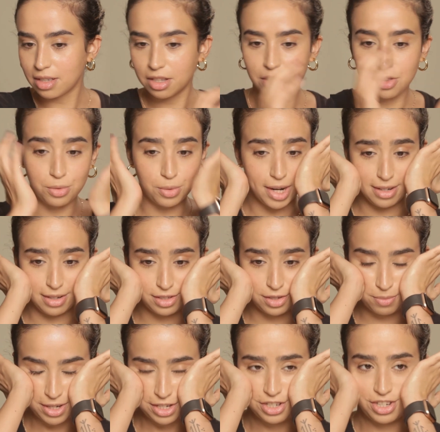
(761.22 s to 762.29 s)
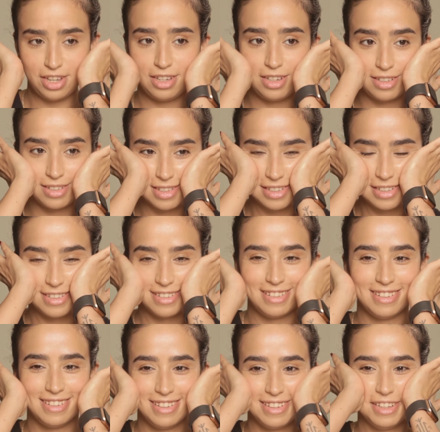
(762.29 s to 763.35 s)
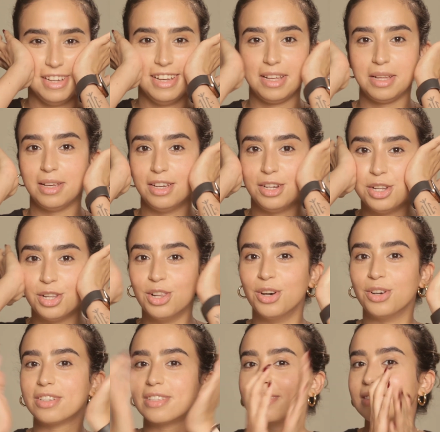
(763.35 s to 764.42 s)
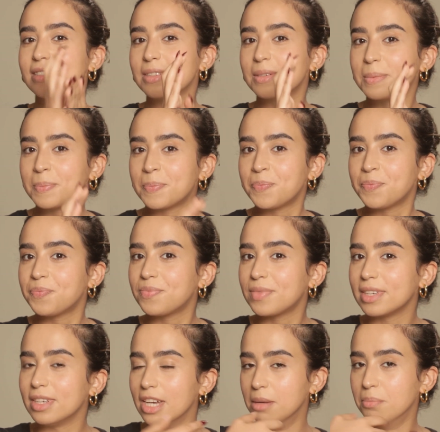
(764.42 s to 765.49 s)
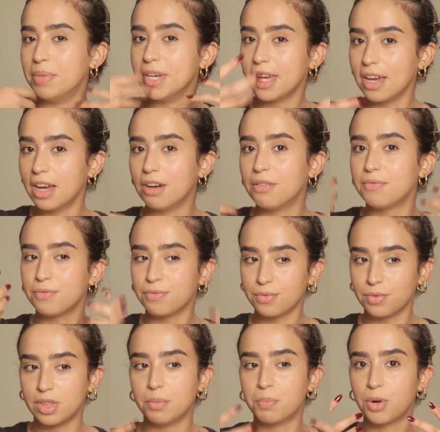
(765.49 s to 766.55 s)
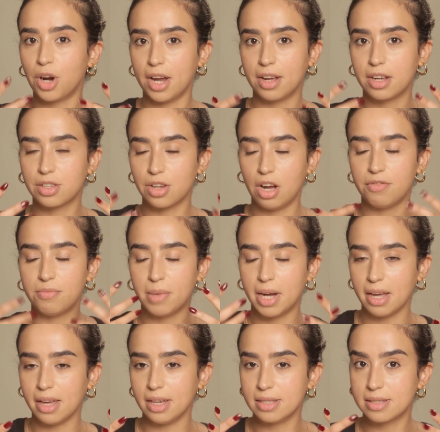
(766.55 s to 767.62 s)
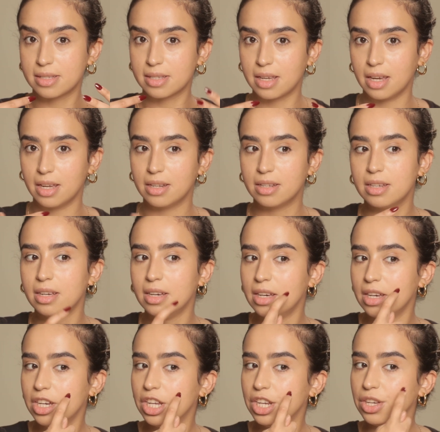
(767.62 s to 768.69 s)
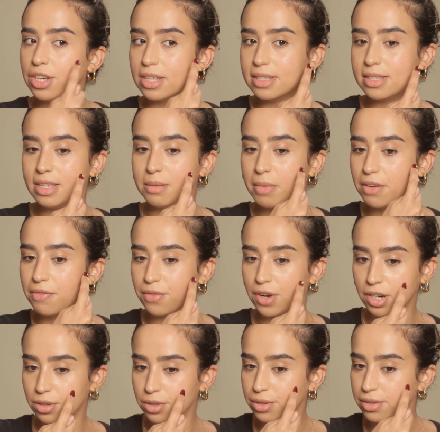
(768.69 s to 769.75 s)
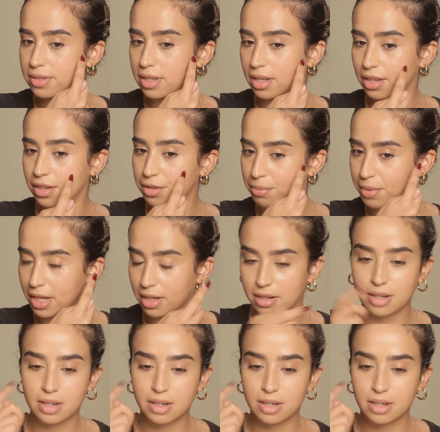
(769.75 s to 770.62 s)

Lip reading: the redness on my cheeks. It just looks, and I'm picking up the product off my skin, and you can see my freckles a little bit.